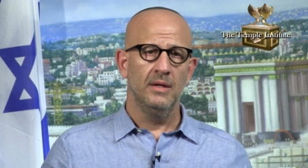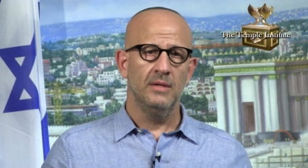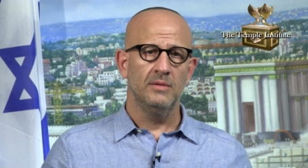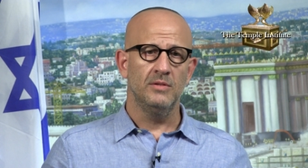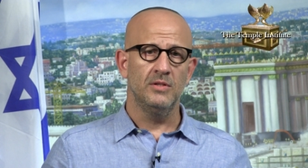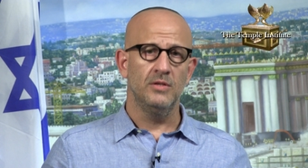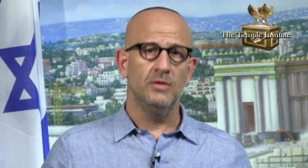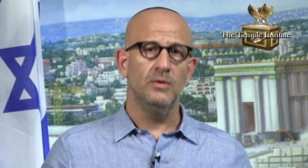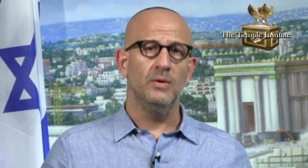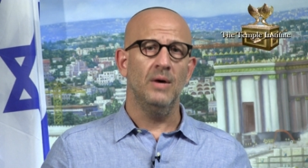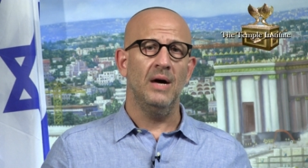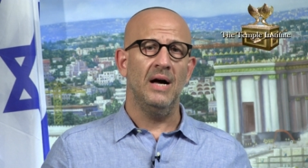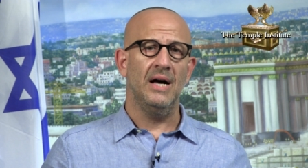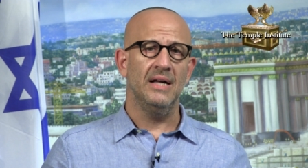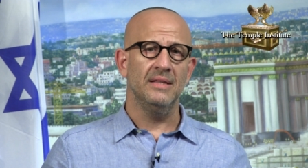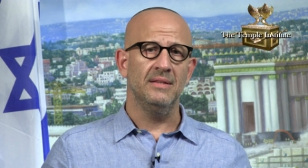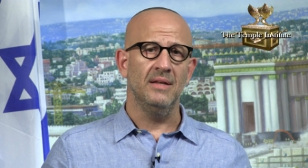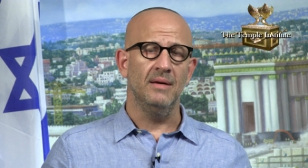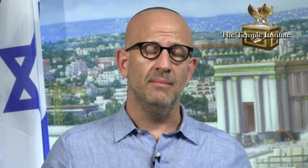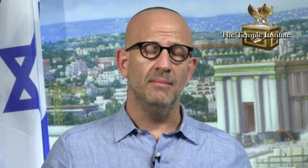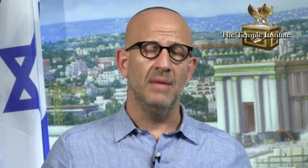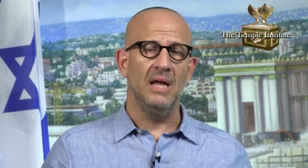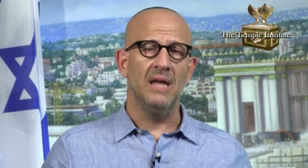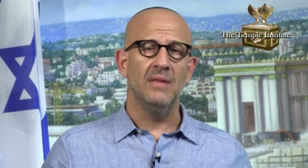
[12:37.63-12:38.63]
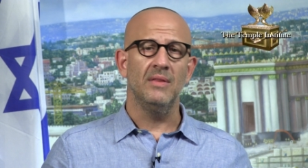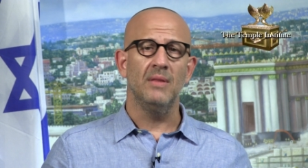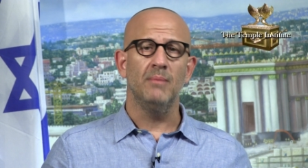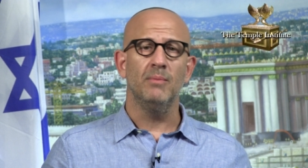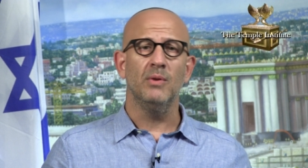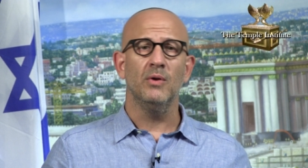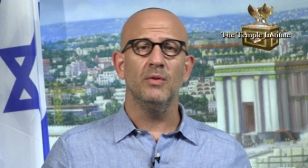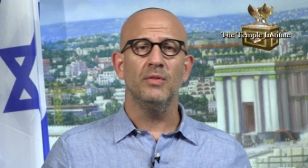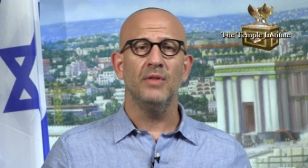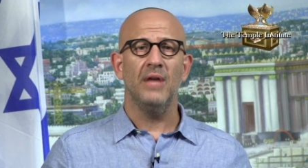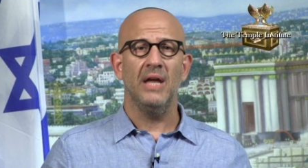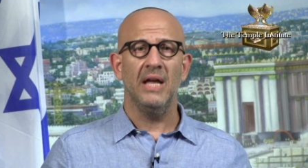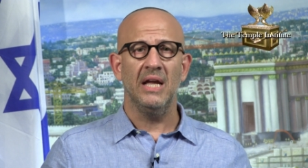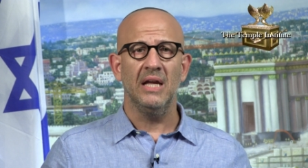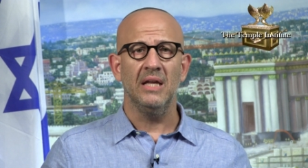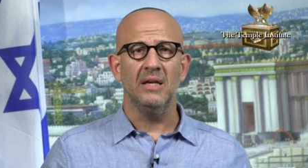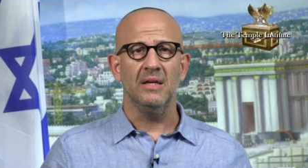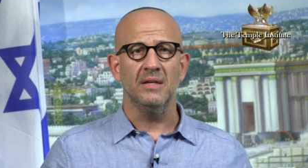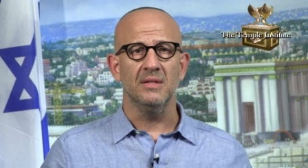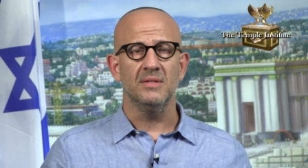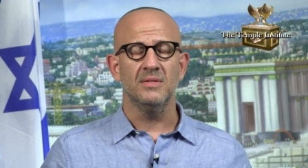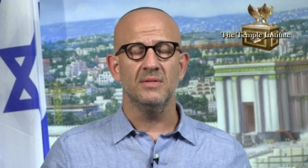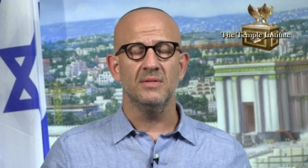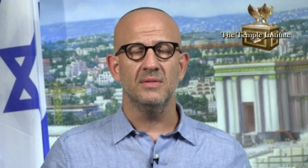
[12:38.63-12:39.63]
to Adam, and they both ate
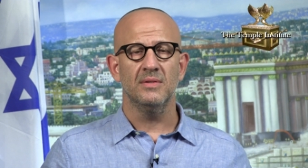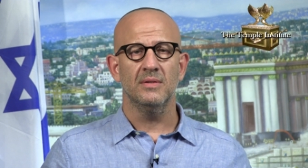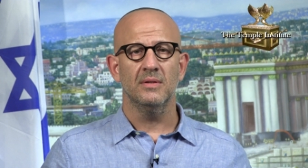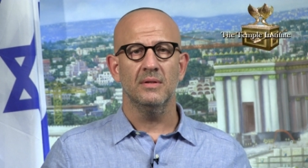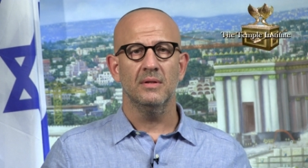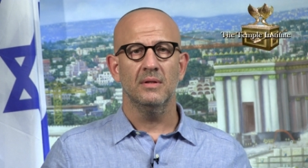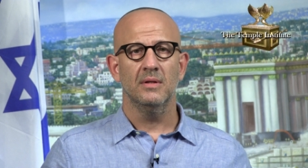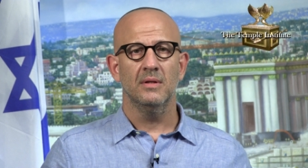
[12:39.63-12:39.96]
it.